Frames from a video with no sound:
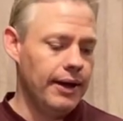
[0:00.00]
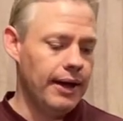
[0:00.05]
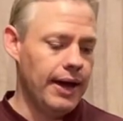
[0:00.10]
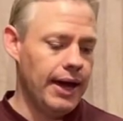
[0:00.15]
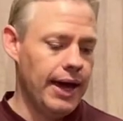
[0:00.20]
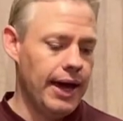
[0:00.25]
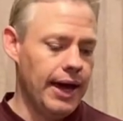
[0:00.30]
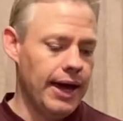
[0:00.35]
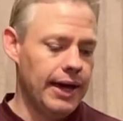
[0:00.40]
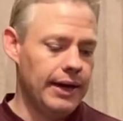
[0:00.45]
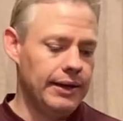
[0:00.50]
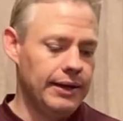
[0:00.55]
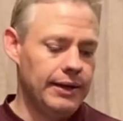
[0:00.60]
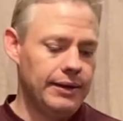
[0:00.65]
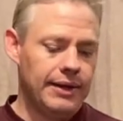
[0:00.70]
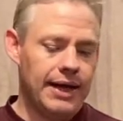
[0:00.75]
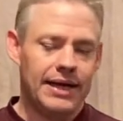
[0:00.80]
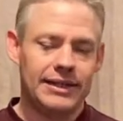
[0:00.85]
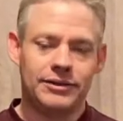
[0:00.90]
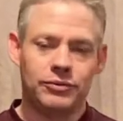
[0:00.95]
and
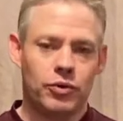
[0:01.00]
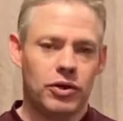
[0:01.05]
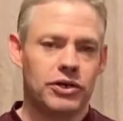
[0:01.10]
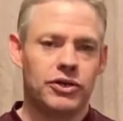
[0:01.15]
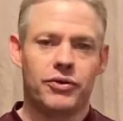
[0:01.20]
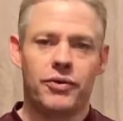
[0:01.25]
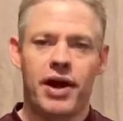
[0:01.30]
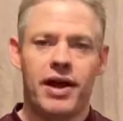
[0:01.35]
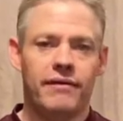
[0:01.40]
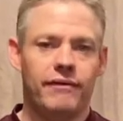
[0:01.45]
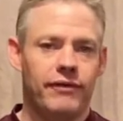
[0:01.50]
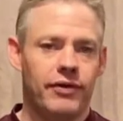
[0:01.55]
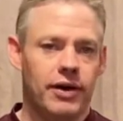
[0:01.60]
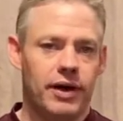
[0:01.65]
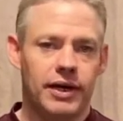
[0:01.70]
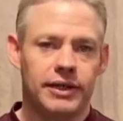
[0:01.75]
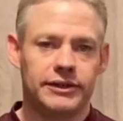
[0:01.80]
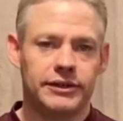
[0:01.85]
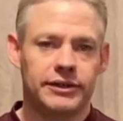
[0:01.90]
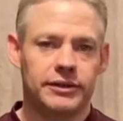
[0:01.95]
that's worked great for
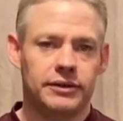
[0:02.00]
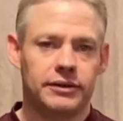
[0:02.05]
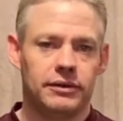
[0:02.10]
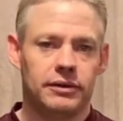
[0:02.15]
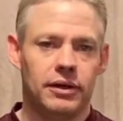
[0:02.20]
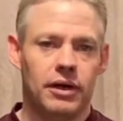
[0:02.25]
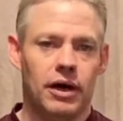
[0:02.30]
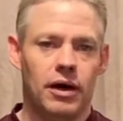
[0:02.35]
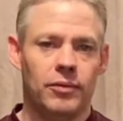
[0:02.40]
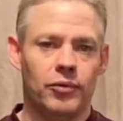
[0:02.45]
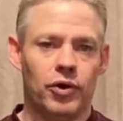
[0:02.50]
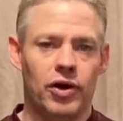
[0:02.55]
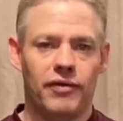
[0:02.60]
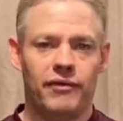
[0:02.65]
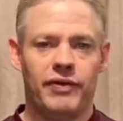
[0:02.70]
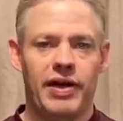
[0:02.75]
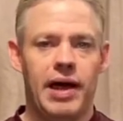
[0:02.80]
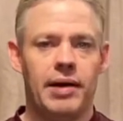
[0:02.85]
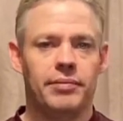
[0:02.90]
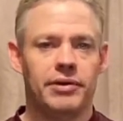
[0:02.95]
us. We're a
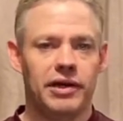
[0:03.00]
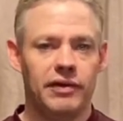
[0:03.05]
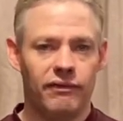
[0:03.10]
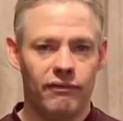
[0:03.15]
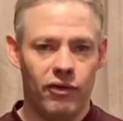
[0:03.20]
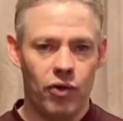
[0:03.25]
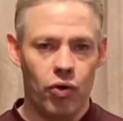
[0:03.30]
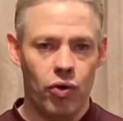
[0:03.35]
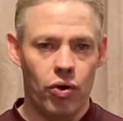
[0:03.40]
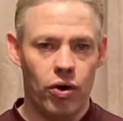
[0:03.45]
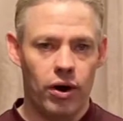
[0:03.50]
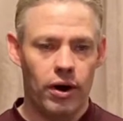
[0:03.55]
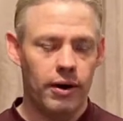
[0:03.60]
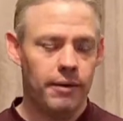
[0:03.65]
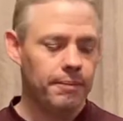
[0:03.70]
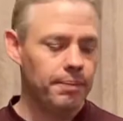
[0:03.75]
family of 4.